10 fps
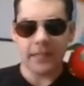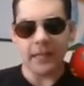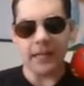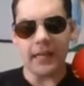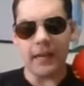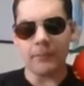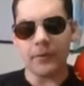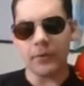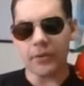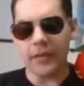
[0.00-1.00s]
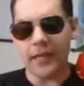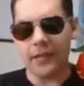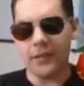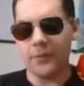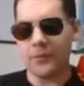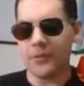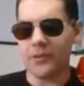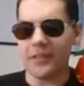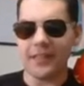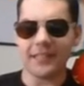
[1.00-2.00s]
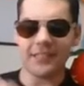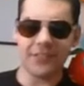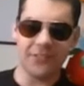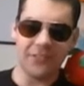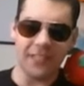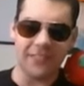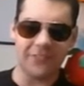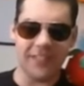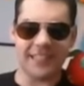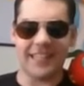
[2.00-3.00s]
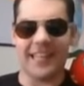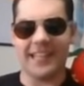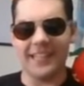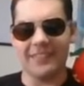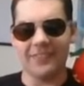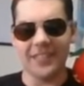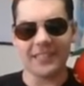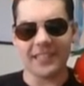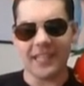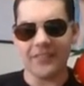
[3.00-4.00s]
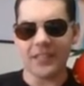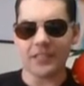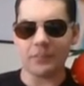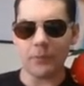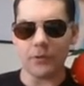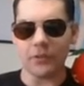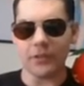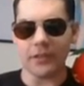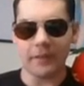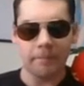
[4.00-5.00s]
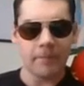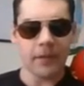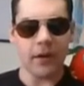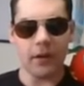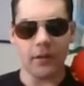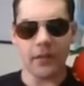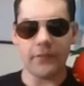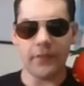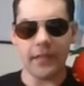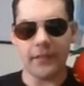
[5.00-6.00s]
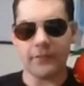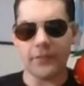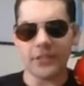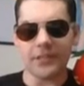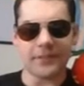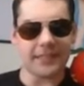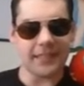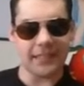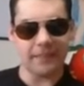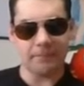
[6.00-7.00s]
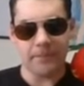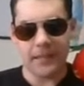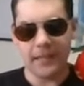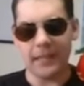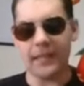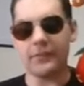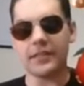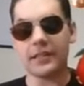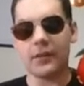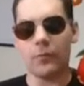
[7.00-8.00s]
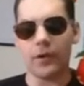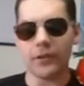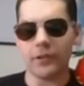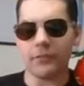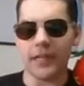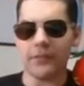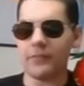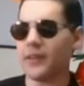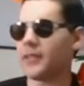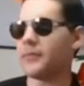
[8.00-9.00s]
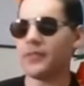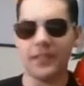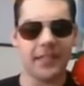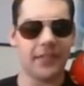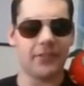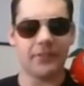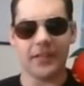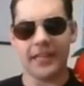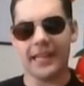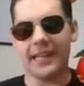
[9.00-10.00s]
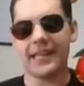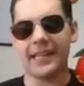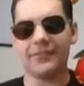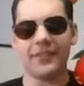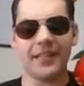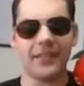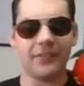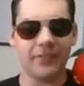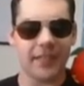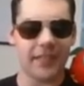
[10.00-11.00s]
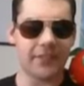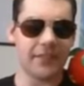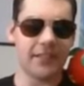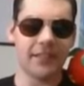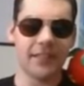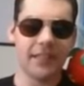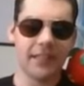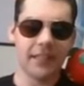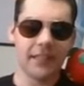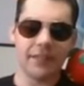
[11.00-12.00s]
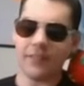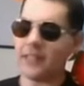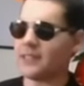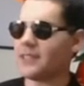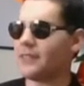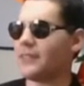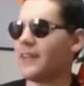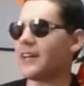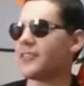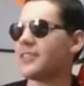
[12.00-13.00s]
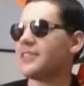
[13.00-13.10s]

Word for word: Uh, I'm bored. Are you bored? Let's do. Let's fix that. And we just kind of explored all of uh, Fukushima City, and we just kind of wandered around. We found the movie theater. We found a cat cafe. We found what else did we found?